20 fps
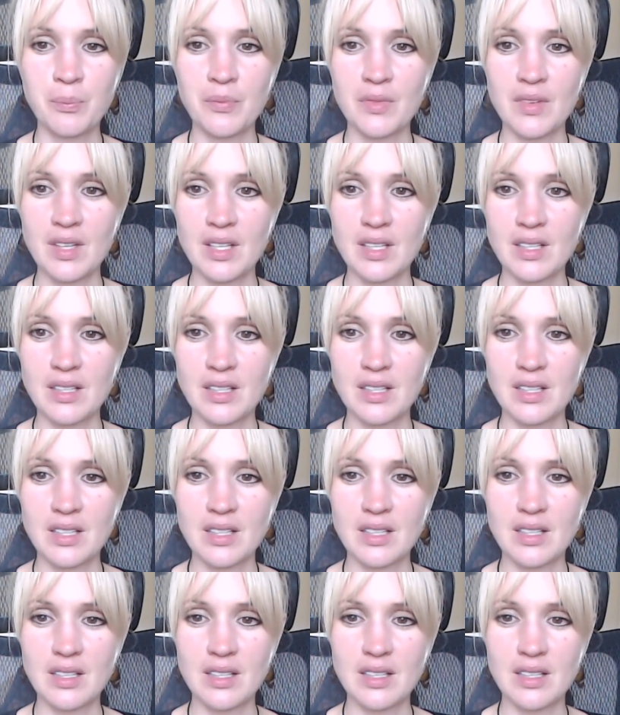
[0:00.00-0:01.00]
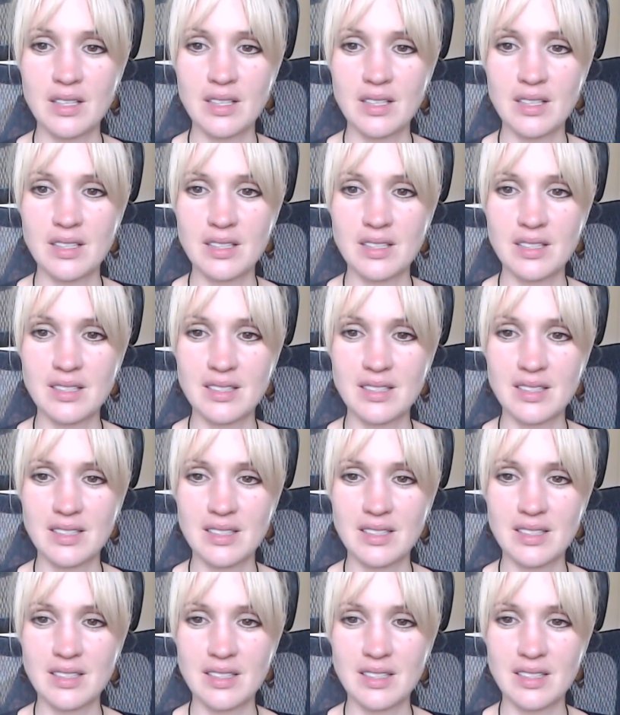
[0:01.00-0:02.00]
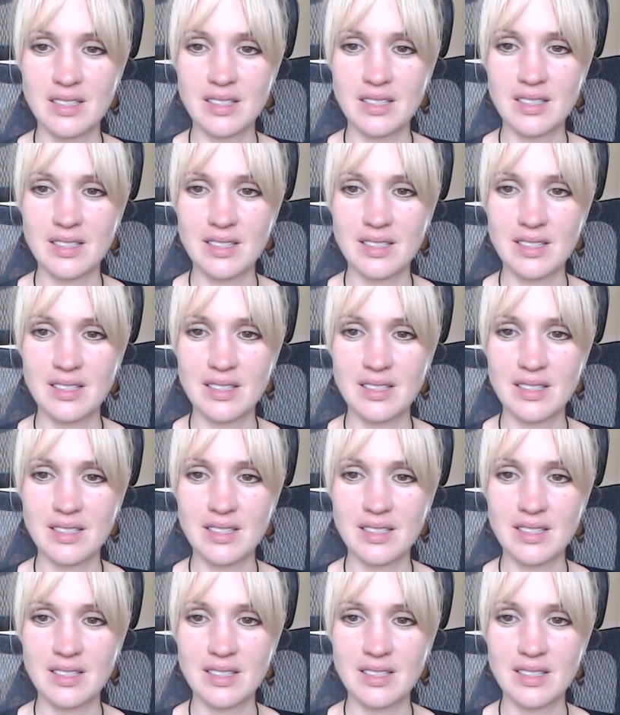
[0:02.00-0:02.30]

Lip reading: No one is speaking in this clip.